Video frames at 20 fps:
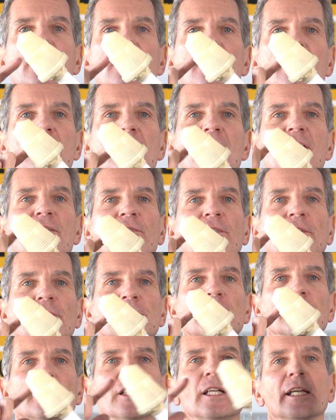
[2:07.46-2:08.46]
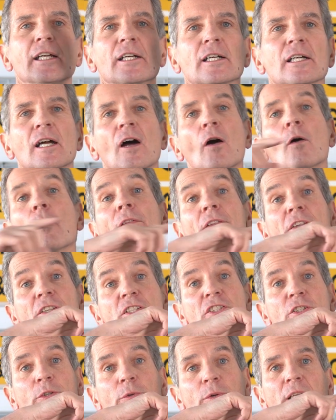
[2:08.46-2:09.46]
into this filter here, or
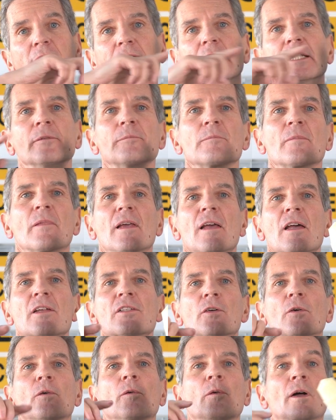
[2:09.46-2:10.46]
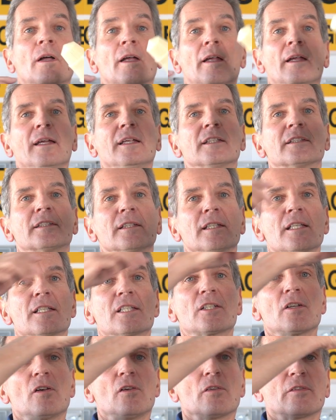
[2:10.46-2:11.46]
this screen. So it's
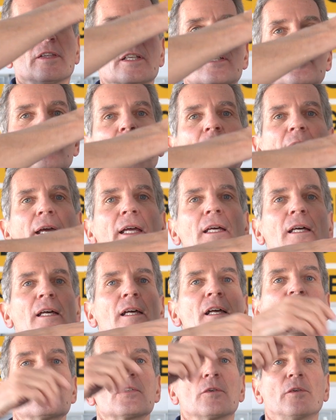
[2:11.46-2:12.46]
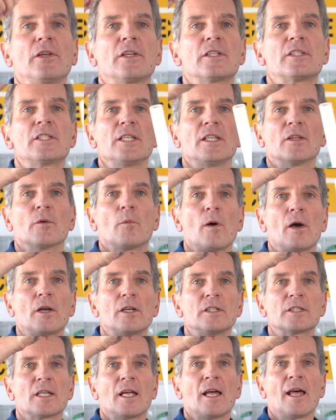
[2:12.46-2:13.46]
installed this way. So you see the
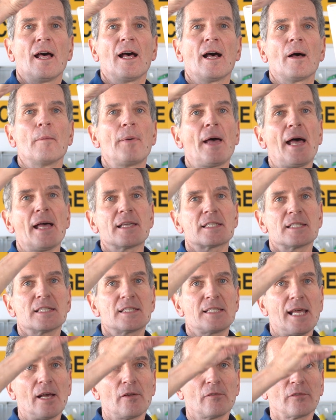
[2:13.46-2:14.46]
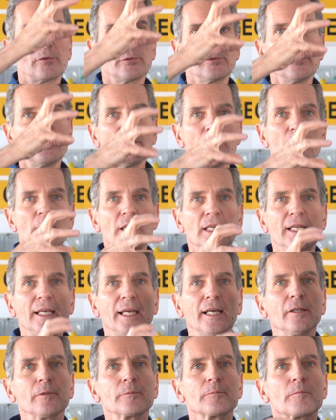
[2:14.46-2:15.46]
water uh, passes down through the
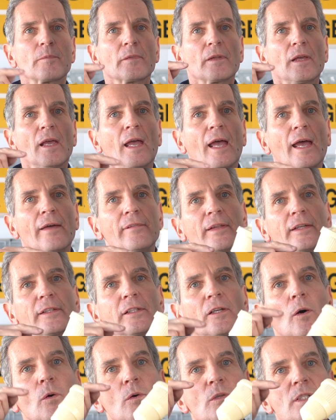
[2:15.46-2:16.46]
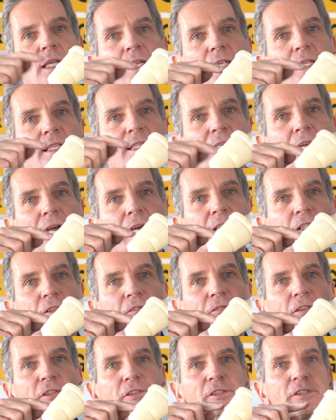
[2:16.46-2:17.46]
media and then goes inside the
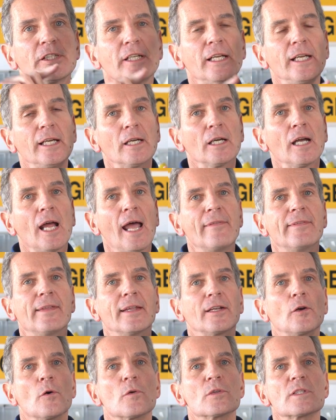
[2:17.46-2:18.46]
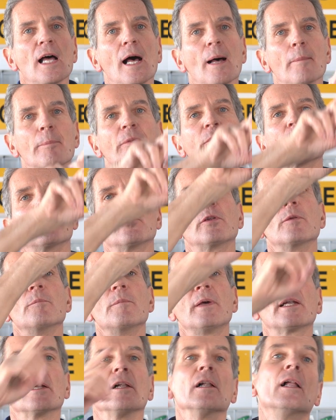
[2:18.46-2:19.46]
filter here and then goes up through the
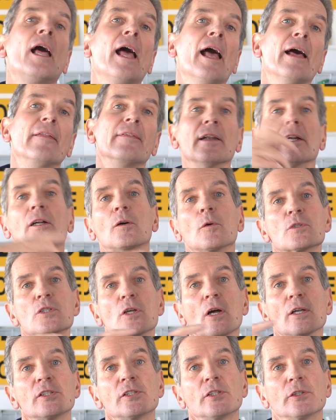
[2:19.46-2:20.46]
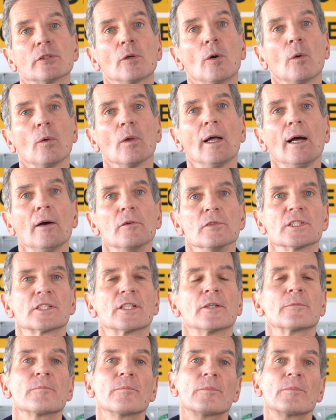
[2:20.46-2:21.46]
middle and then it goes on to your whole house.